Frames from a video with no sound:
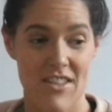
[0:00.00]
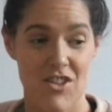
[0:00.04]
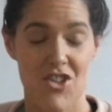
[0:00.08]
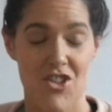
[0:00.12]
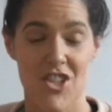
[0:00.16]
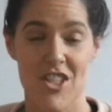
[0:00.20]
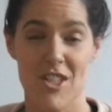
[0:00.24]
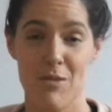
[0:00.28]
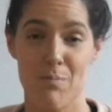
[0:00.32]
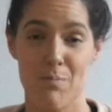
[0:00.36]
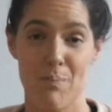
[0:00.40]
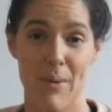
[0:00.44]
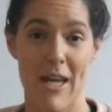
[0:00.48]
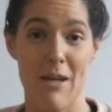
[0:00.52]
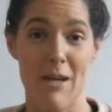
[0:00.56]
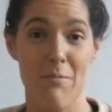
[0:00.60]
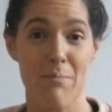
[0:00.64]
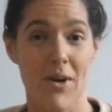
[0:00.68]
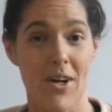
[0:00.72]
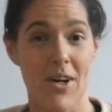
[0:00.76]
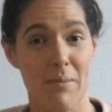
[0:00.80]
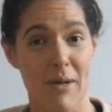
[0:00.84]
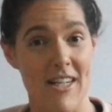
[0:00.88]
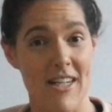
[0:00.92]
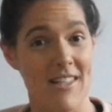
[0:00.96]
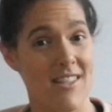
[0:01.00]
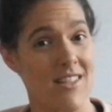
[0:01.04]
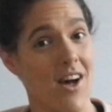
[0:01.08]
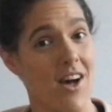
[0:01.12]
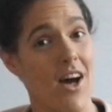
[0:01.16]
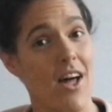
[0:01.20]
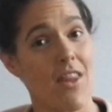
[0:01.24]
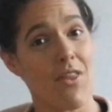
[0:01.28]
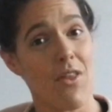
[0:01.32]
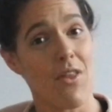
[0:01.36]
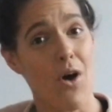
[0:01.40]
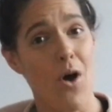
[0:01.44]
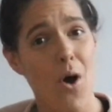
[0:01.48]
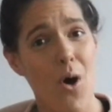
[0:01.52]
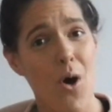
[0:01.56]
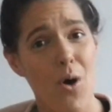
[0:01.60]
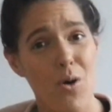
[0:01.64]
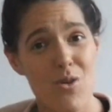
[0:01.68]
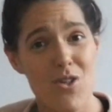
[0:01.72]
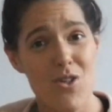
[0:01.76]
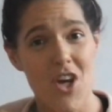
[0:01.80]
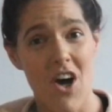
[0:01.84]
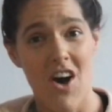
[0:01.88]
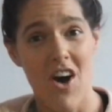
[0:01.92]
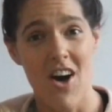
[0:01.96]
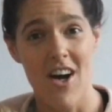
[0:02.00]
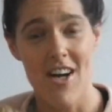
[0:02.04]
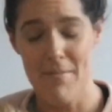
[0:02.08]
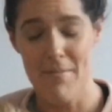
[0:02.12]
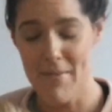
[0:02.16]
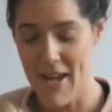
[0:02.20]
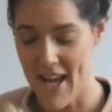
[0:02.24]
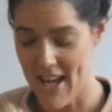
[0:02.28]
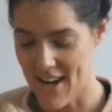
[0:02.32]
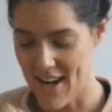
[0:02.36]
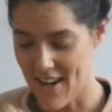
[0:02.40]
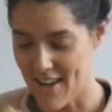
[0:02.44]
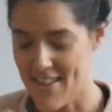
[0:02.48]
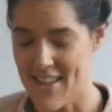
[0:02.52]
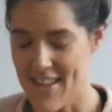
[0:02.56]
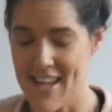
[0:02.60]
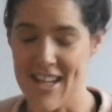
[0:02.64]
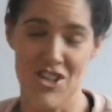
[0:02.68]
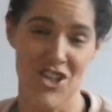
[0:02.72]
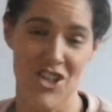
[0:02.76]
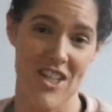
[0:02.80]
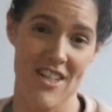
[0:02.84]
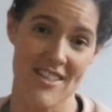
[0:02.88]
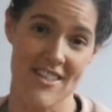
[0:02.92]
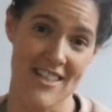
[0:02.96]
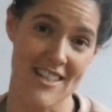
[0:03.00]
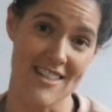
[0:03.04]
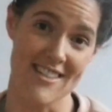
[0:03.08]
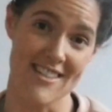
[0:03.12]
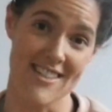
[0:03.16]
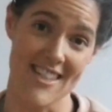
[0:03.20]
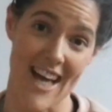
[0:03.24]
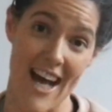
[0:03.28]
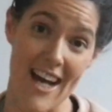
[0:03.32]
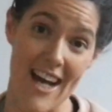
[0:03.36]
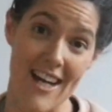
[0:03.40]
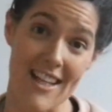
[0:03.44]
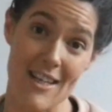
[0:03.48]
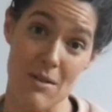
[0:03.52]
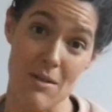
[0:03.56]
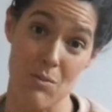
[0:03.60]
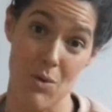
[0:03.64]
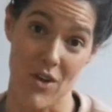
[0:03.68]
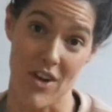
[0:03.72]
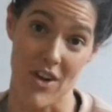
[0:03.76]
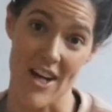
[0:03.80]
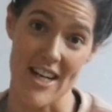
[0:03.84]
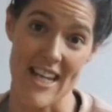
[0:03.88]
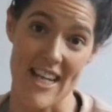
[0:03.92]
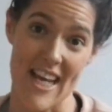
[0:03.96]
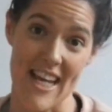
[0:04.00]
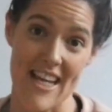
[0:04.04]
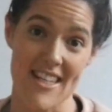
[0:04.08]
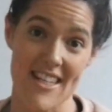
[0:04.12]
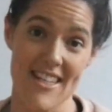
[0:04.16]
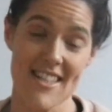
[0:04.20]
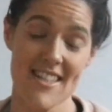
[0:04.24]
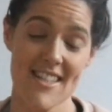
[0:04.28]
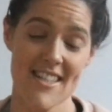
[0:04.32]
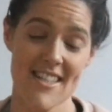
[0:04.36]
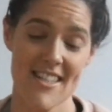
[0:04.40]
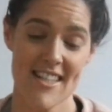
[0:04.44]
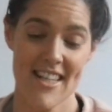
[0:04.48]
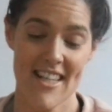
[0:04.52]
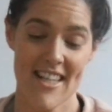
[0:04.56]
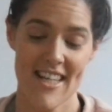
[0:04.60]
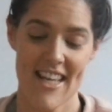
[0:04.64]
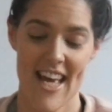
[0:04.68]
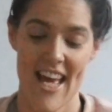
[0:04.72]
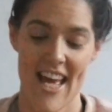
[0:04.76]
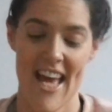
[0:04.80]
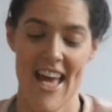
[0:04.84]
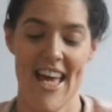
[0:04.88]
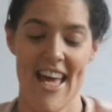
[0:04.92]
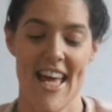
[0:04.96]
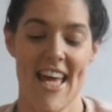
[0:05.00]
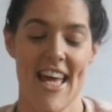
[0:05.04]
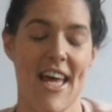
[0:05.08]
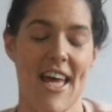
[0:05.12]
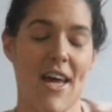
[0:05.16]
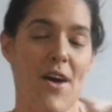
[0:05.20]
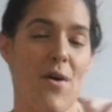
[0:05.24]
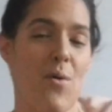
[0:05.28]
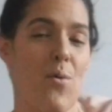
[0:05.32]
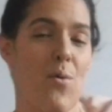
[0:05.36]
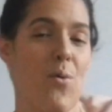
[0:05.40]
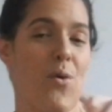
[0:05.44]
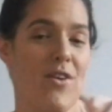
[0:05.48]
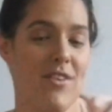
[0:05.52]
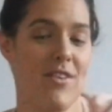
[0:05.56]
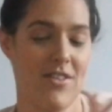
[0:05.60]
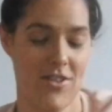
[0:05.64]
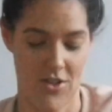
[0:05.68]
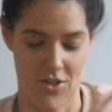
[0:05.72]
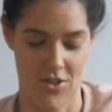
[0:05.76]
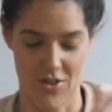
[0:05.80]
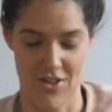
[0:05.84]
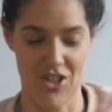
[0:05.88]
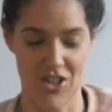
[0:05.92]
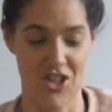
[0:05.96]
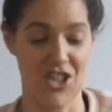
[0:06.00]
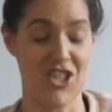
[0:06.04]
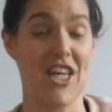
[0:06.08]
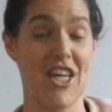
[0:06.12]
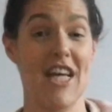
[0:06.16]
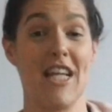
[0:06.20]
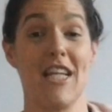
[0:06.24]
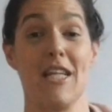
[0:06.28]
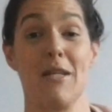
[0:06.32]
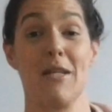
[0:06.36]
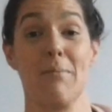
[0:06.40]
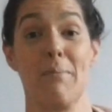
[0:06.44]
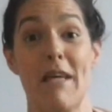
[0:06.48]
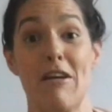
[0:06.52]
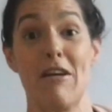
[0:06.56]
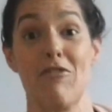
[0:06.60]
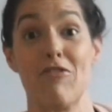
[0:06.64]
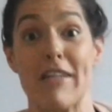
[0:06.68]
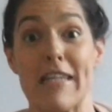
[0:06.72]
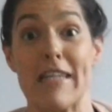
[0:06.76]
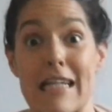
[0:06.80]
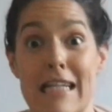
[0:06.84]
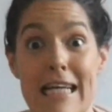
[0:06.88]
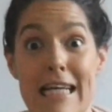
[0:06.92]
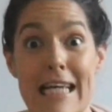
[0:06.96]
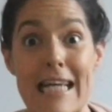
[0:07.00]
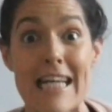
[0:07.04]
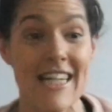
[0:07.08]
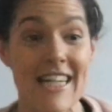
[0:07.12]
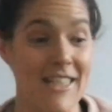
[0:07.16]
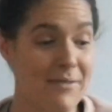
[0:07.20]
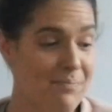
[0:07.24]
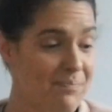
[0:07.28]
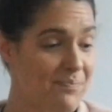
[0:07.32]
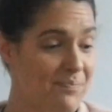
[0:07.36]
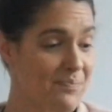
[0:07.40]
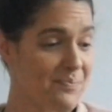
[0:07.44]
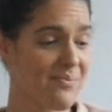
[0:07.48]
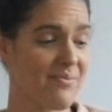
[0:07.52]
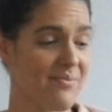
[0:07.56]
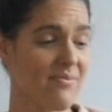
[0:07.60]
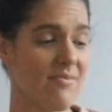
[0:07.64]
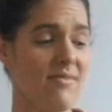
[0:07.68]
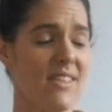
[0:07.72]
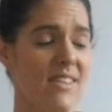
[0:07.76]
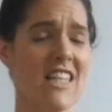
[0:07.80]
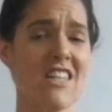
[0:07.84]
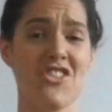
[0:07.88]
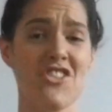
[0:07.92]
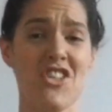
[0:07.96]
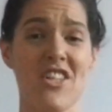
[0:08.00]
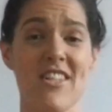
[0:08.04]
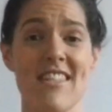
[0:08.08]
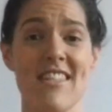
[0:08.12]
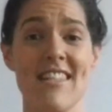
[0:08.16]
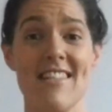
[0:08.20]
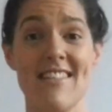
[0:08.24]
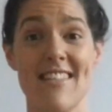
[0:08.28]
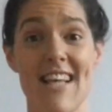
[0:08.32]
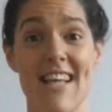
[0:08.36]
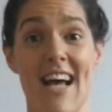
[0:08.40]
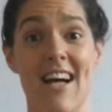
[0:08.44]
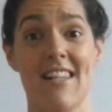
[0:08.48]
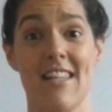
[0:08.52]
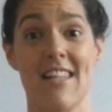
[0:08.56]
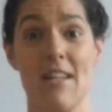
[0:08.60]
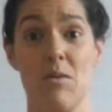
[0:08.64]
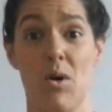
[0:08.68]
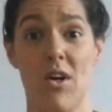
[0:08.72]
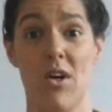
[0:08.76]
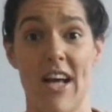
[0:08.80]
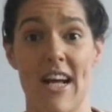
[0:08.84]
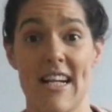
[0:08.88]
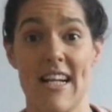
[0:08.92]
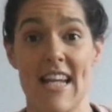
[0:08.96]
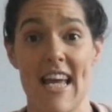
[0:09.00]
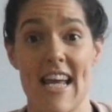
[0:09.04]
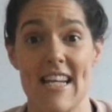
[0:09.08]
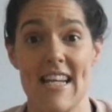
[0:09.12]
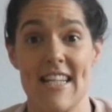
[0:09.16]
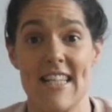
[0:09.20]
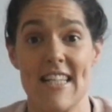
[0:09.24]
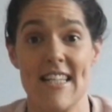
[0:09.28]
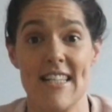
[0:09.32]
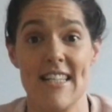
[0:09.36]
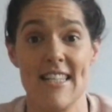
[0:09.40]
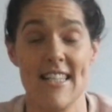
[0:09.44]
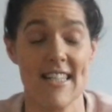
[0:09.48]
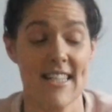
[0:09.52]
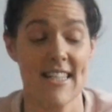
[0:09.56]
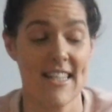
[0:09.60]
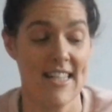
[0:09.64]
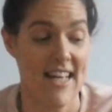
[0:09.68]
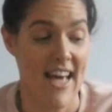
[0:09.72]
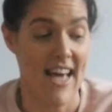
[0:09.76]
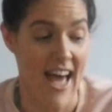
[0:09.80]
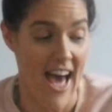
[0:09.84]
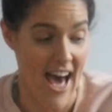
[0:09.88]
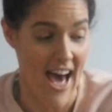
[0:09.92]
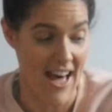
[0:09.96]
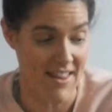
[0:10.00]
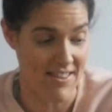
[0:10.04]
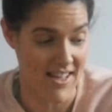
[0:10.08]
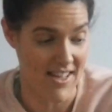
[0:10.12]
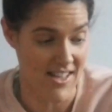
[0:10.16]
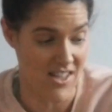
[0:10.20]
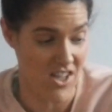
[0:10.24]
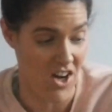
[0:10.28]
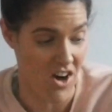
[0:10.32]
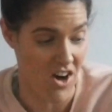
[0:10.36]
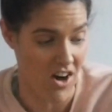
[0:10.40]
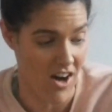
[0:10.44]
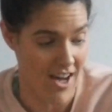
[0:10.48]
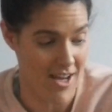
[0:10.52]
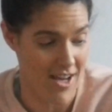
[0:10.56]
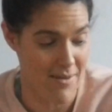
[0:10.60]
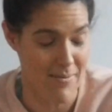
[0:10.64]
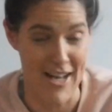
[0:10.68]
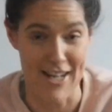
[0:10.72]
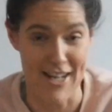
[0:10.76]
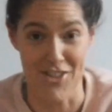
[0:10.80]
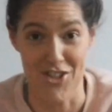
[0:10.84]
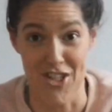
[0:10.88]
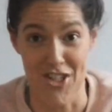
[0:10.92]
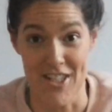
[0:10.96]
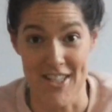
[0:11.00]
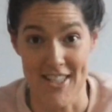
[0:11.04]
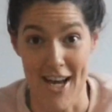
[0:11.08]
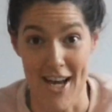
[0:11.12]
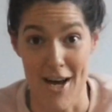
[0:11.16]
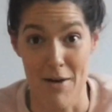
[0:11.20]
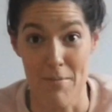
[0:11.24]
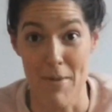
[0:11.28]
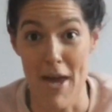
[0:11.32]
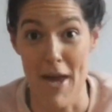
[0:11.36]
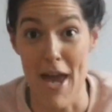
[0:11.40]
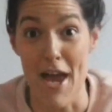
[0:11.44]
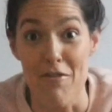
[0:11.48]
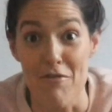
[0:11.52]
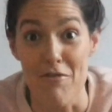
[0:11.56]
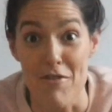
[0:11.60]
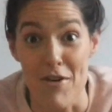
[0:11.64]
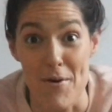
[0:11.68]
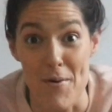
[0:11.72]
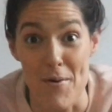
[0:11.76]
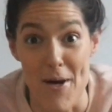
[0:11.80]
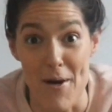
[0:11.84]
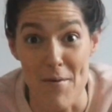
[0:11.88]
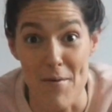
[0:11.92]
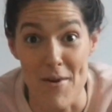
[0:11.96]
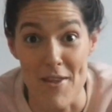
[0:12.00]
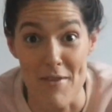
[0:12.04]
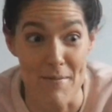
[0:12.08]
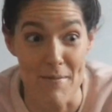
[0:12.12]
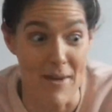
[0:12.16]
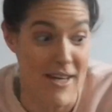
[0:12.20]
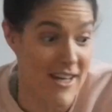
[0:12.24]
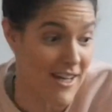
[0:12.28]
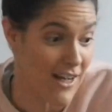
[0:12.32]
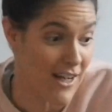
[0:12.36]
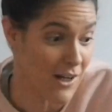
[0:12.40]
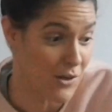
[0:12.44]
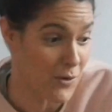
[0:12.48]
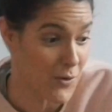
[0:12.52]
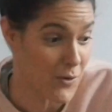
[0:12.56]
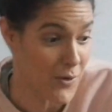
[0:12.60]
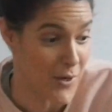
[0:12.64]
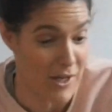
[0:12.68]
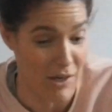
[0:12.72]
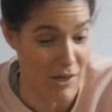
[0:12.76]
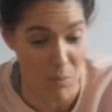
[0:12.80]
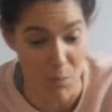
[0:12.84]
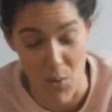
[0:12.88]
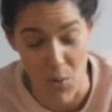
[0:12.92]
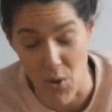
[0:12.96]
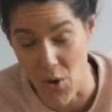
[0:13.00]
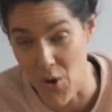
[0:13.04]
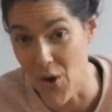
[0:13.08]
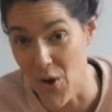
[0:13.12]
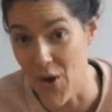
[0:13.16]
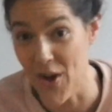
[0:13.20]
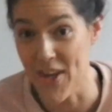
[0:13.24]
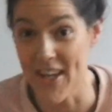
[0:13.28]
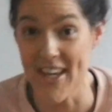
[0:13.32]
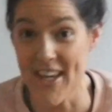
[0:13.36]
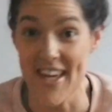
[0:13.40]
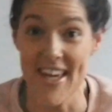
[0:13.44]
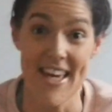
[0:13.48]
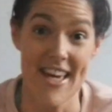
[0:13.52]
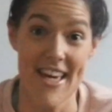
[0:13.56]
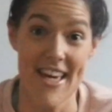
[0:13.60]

just being by my side the whole time, and I think she's exactly what I needed. Sorry, she's getting a bit wriggly. She's exactly what I needed at the time, and she's come everywhere with me, including work.